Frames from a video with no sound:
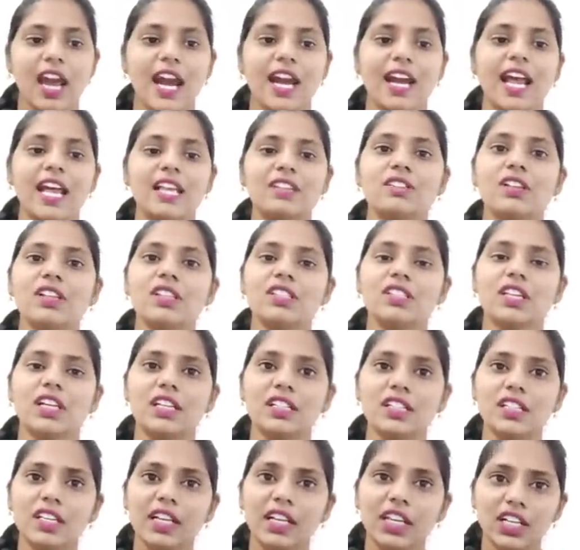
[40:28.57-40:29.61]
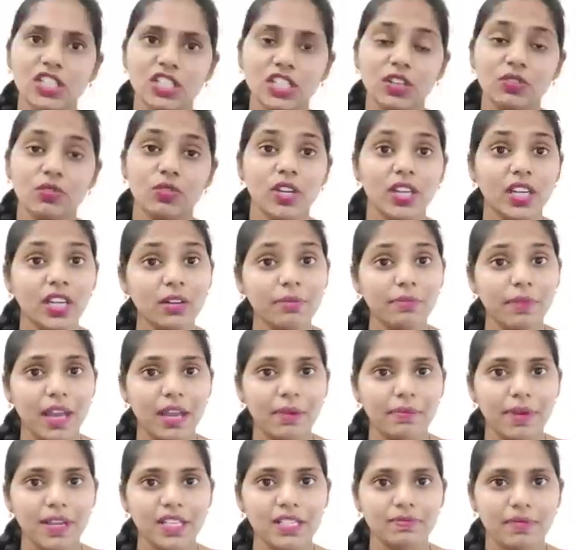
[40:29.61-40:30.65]
and as well as Central Asia we can
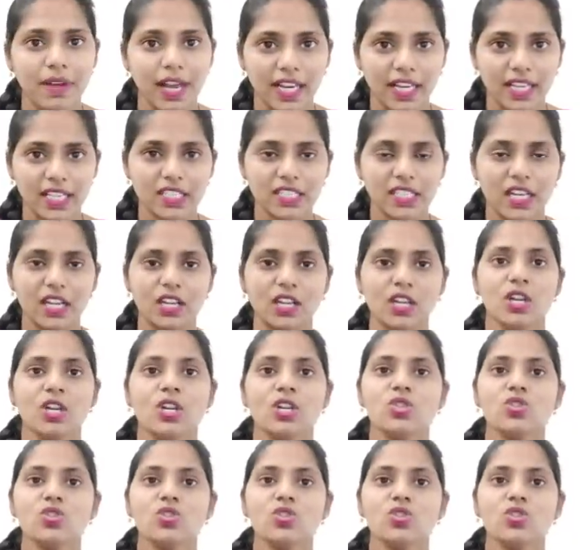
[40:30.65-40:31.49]
bypass Pakistan.